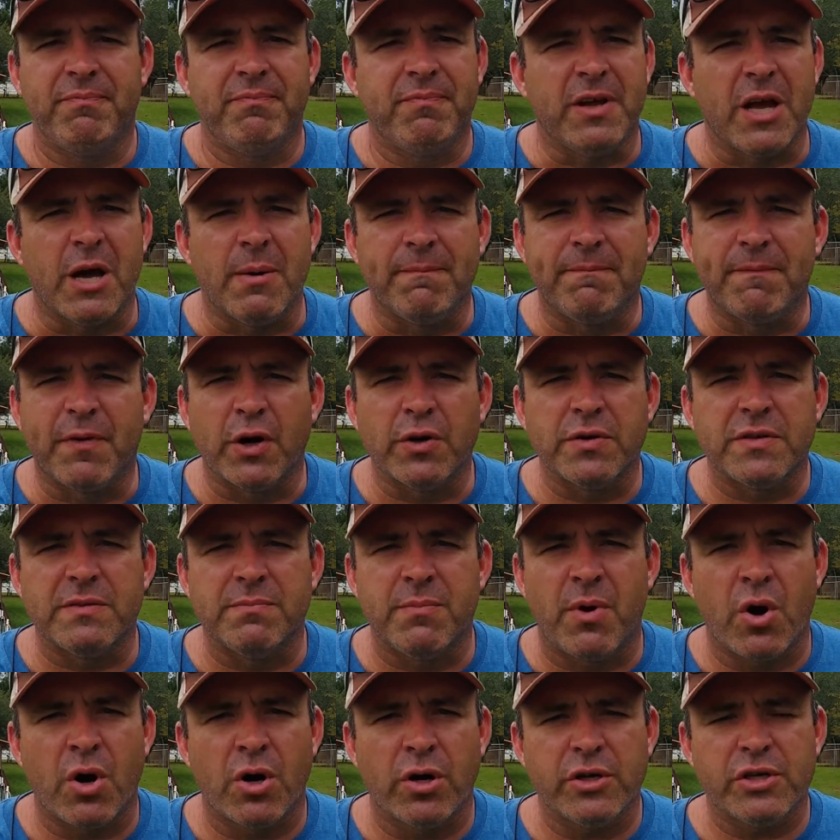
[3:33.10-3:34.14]
come 1st of
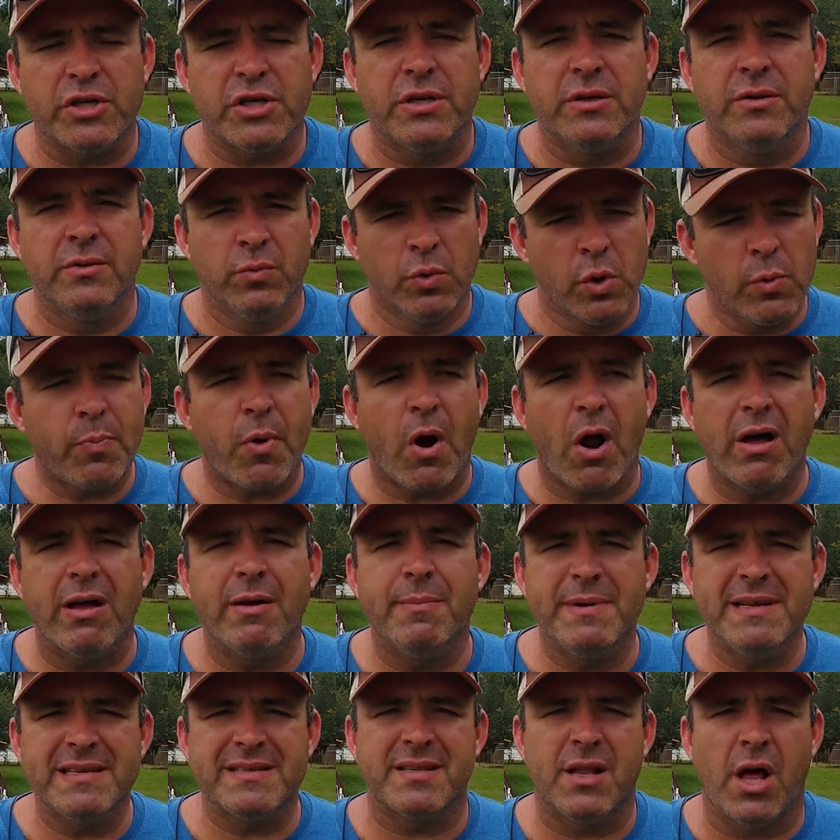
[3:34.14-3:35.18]
March, we'll probably
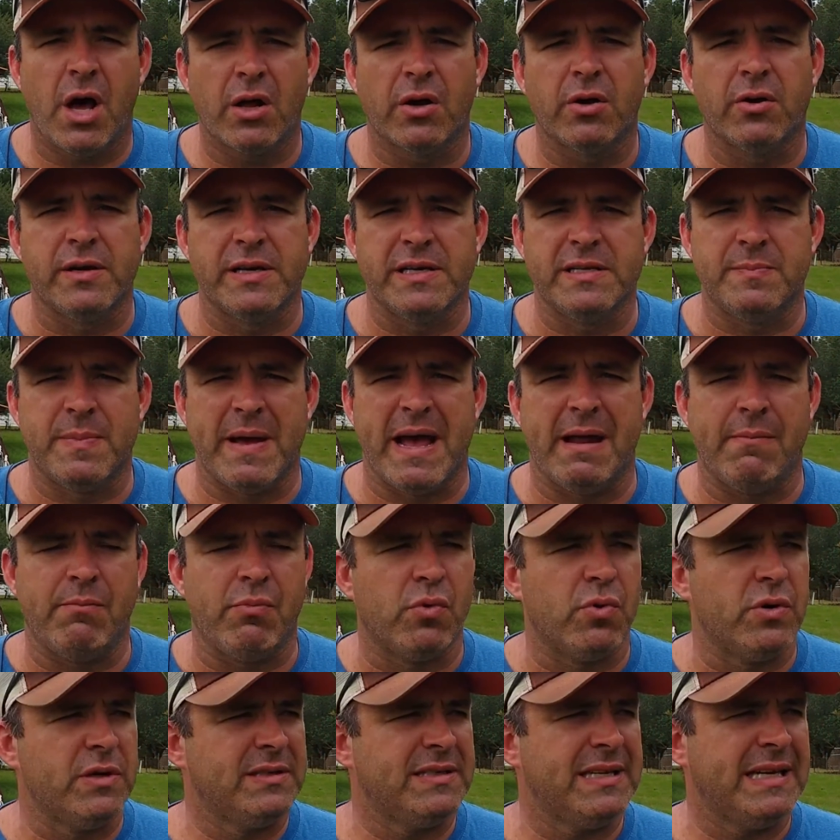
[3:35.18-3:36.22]
be slaughtering these bad
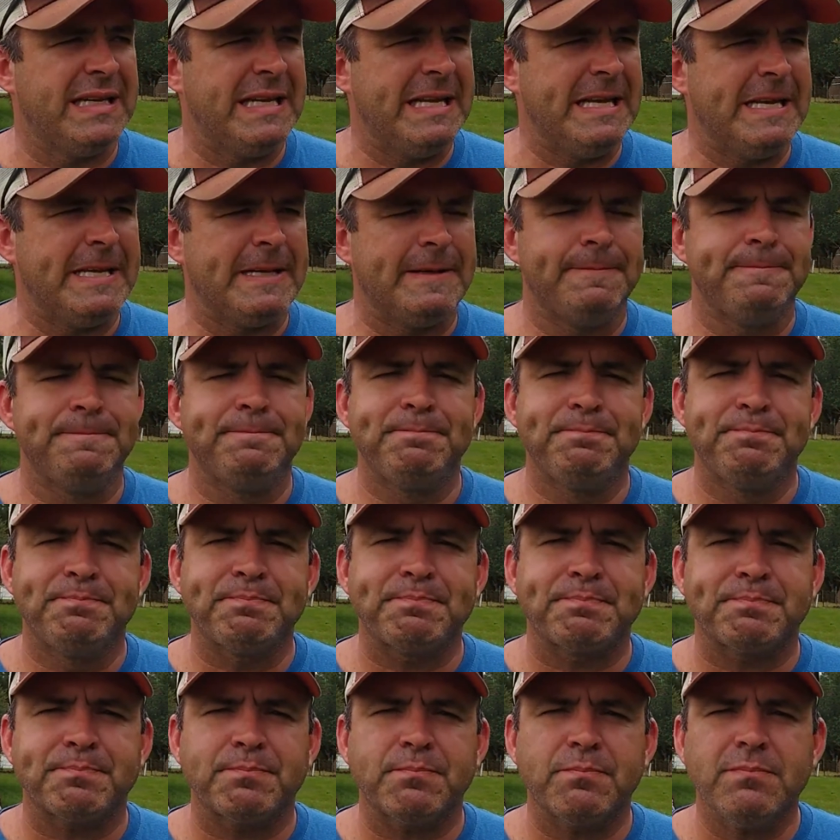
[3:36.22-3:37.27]
boys. And then
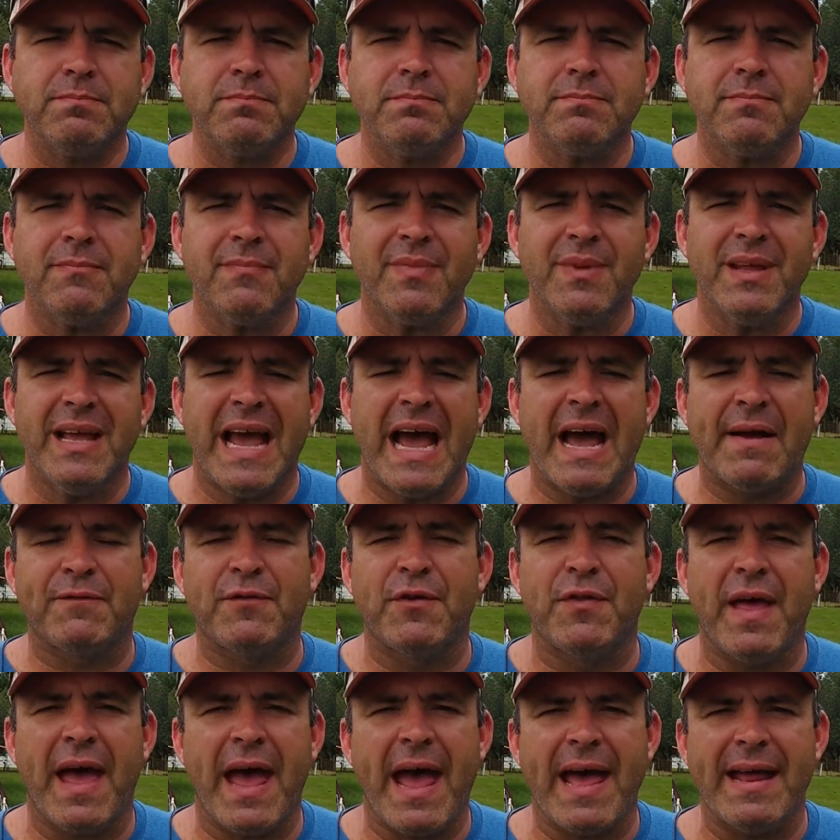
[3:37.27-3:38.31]
after
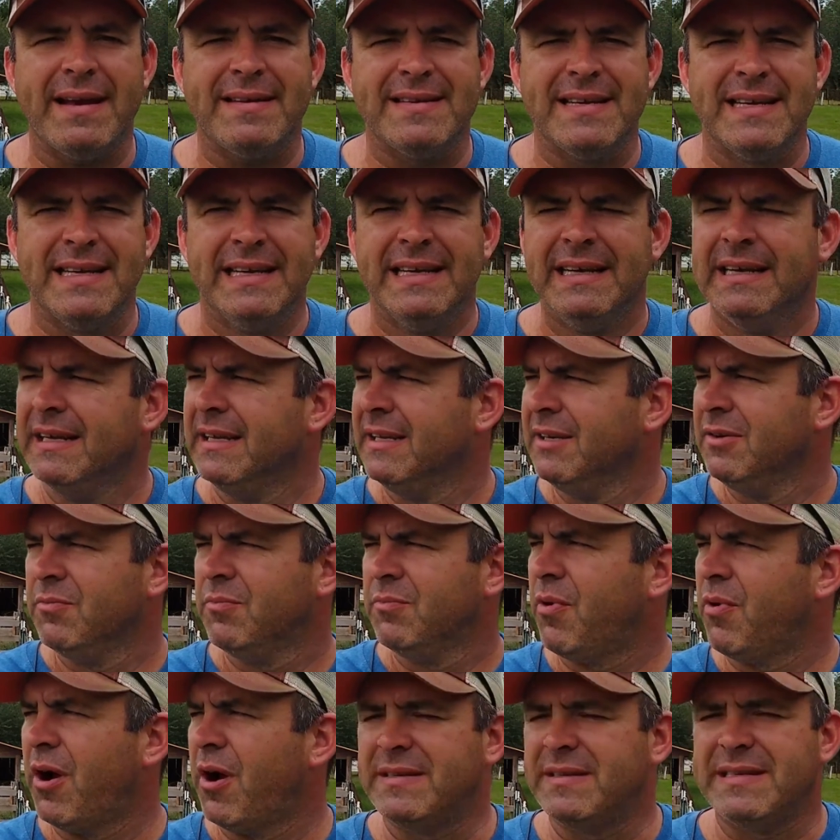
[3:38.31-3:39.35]
that,
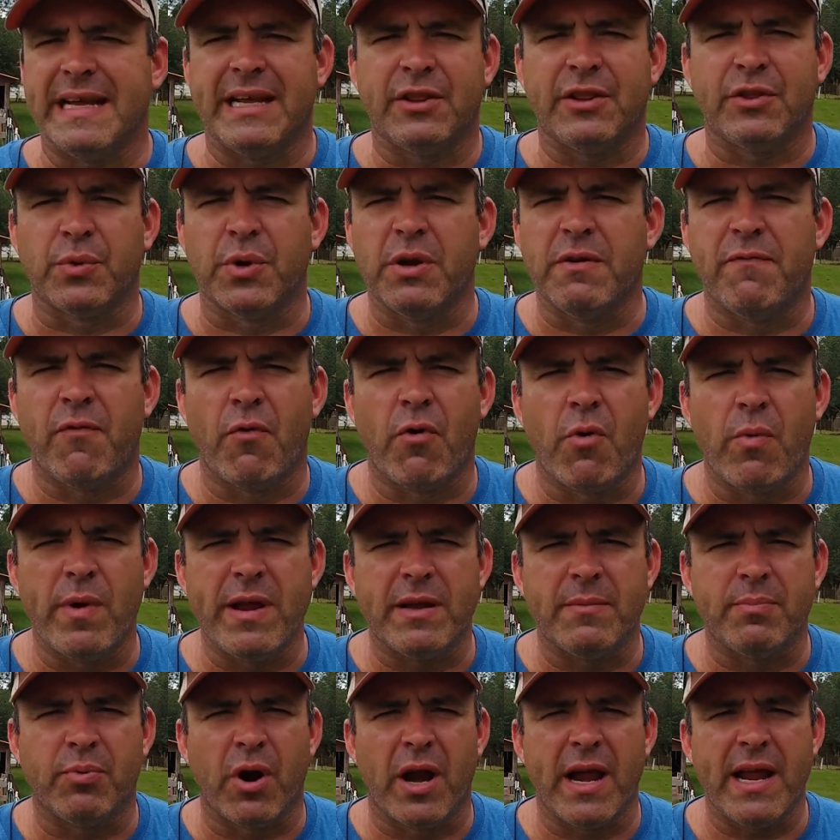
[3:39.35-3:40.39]
probably take 3-4
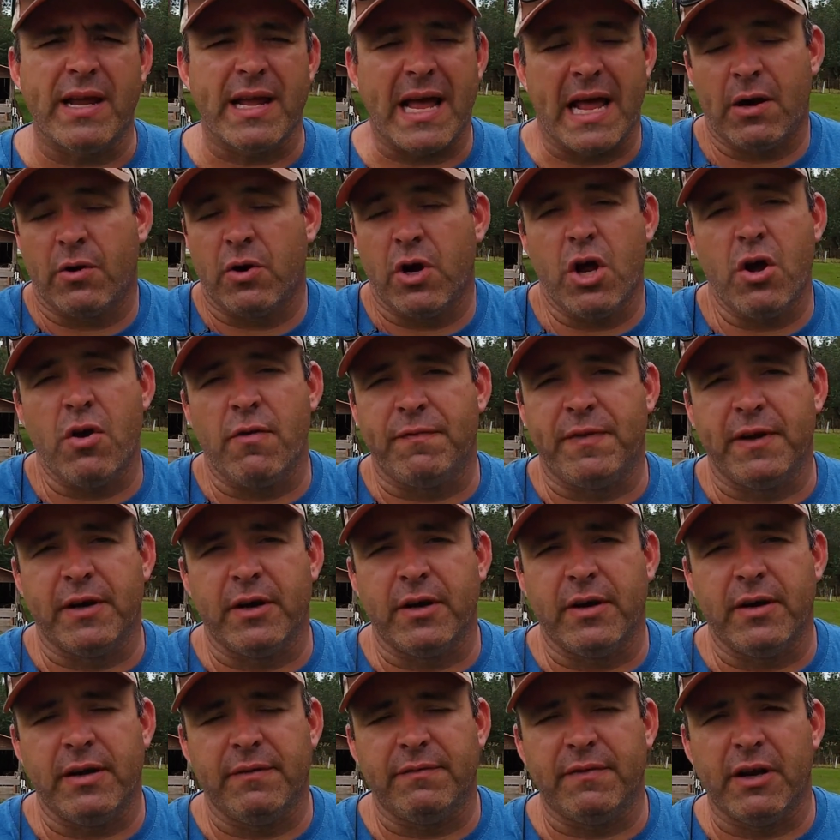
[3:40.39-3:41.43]
week break. I don't know if
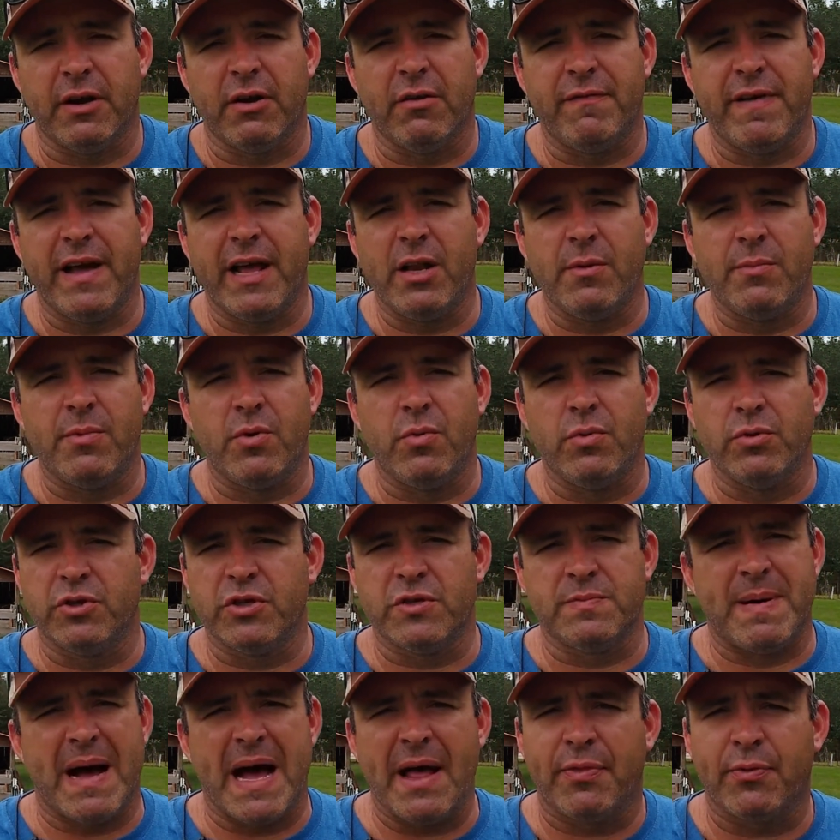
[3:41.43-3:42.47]
they're available. We'll just
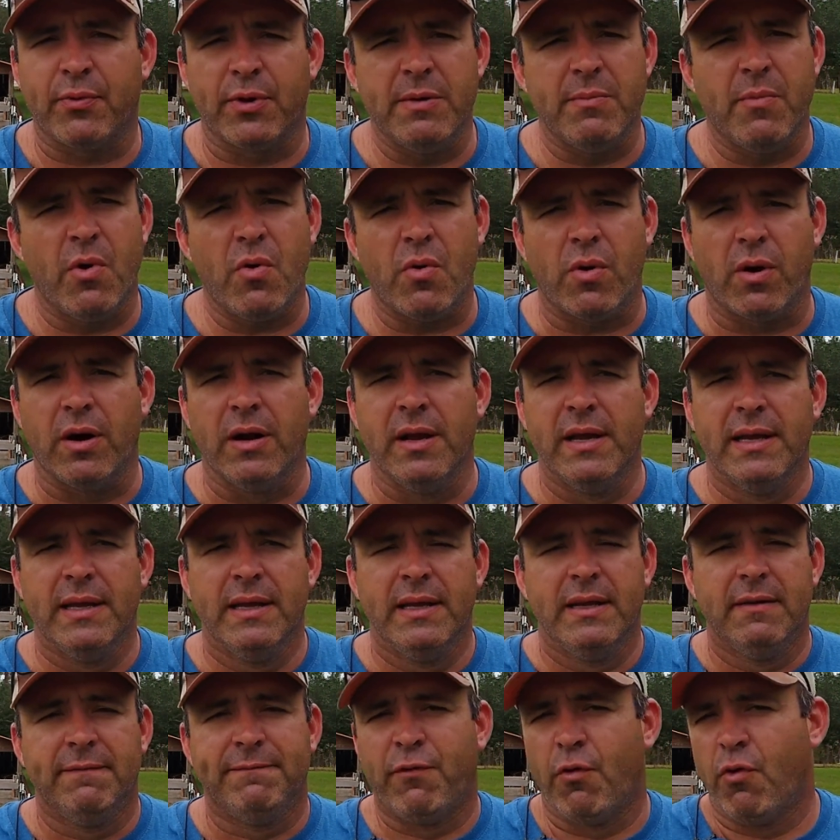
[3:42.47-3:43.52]
buy 3 more,
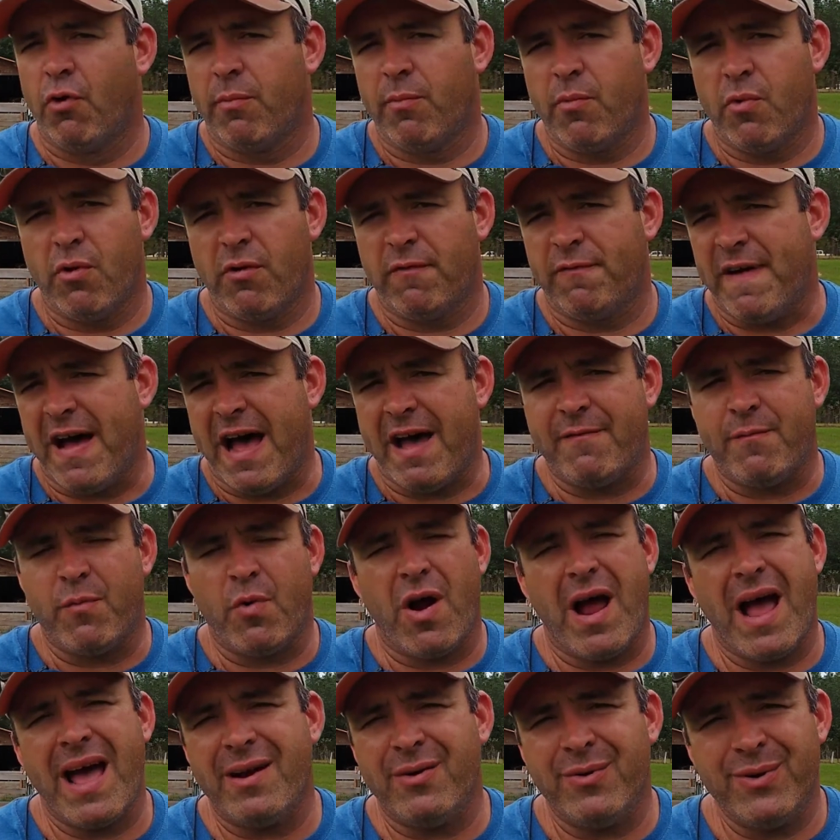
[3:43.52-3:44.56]
4 more, 5 more.
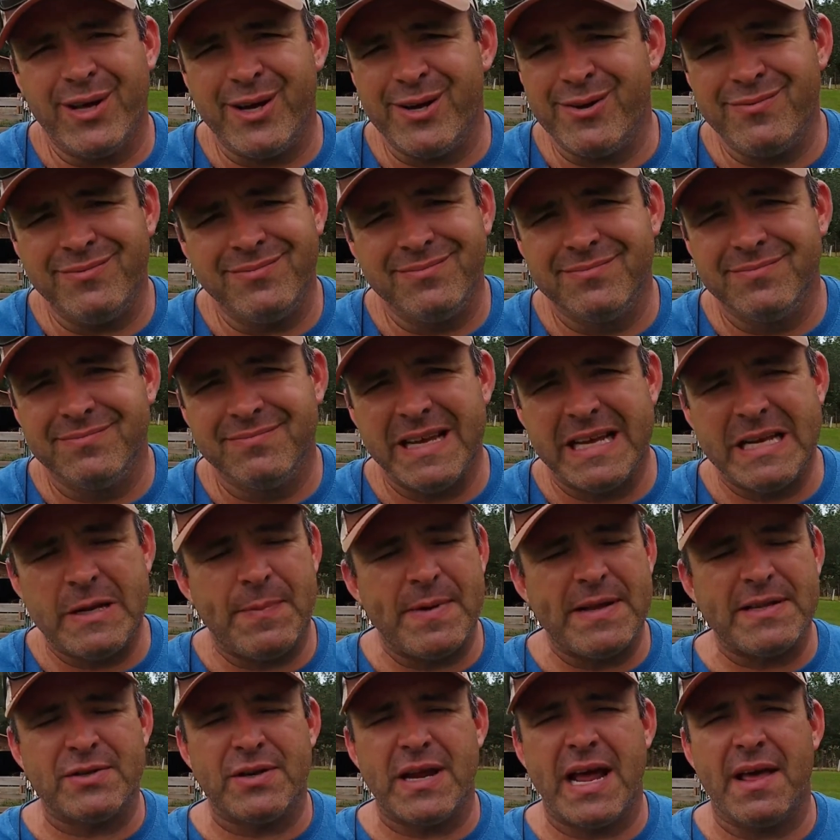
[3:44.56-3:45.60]
I don't know. It
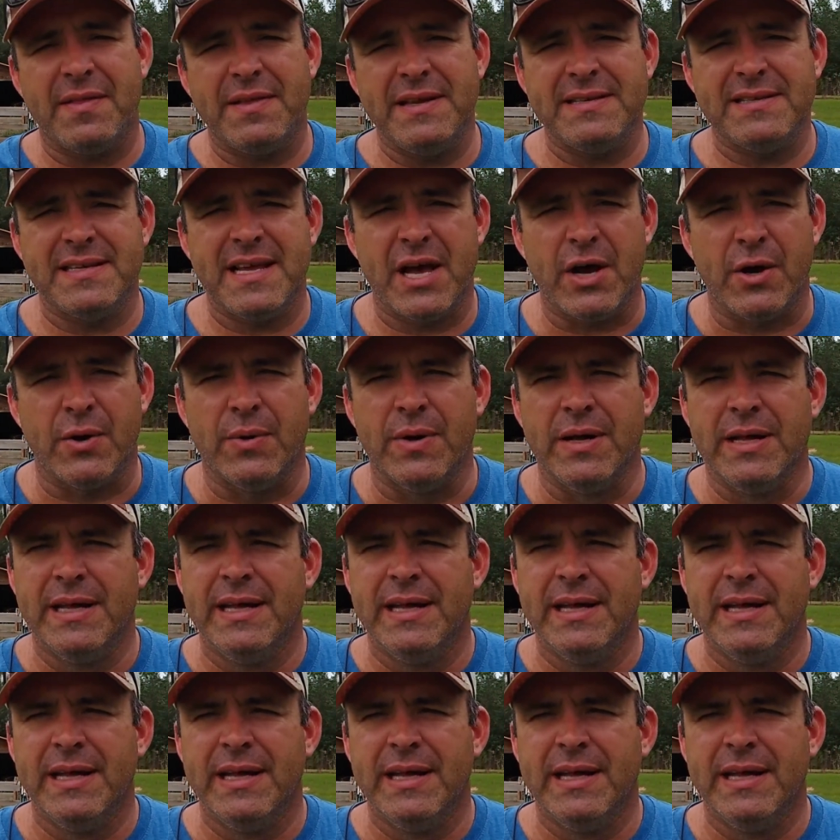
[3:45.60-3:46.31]
depends on how these go.